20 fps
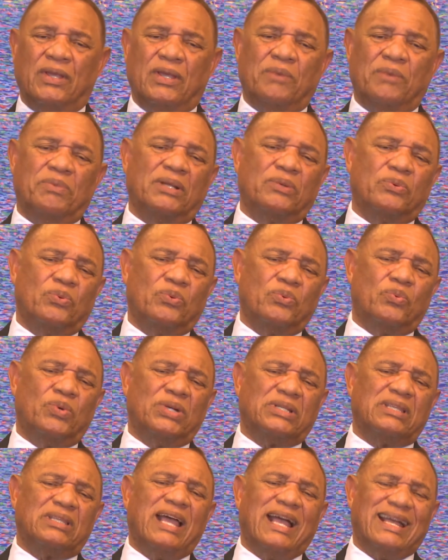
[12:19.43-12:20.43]
Well,
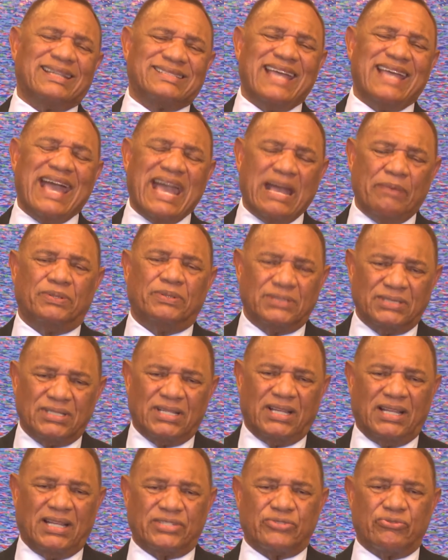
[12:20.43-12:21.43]
what has happened
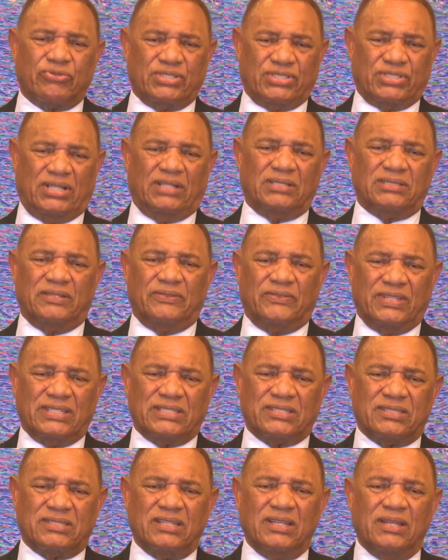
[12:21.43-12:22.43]
as a result of
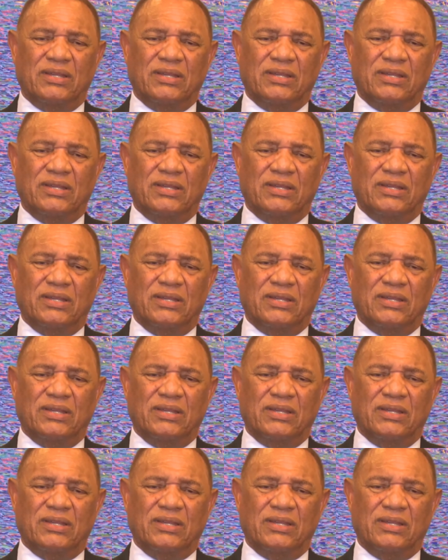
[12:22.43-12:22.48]
this